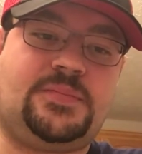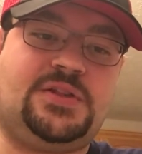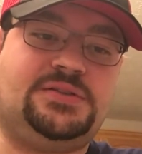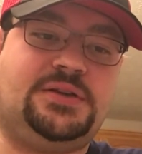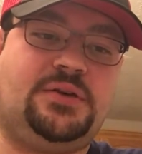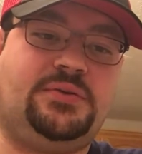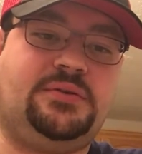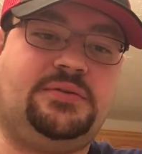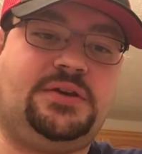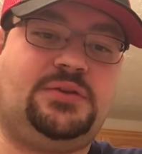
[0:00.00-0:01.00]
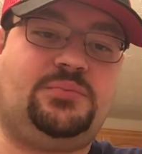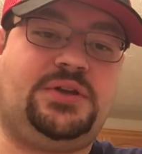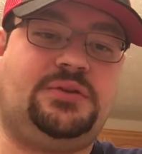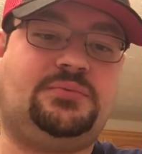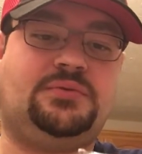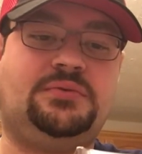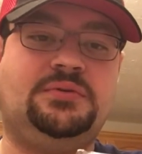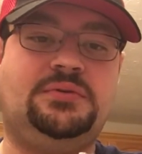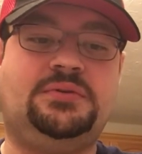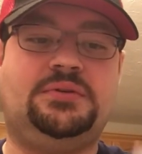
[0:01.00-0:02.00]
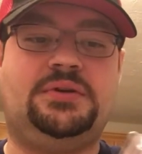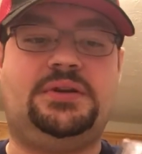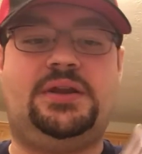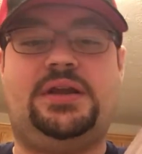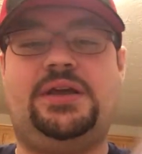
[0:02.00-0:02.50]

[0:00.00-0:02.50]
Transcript: It's Goku the Unbeatable and an